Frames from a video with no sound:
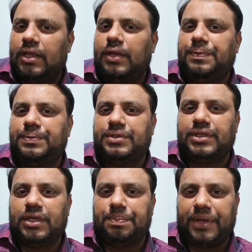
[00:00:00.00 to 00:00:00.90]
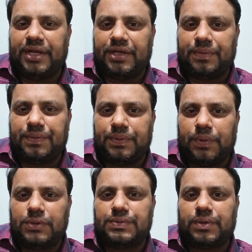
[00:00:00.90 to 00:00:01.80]
If the plaintiff
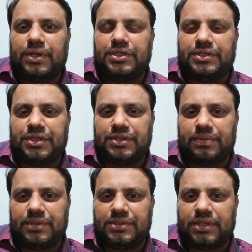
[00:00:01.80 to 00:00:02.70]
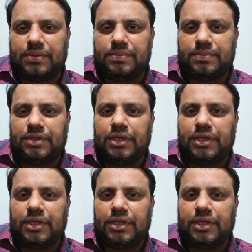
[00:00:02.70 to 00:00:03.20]
goes for registration of the same,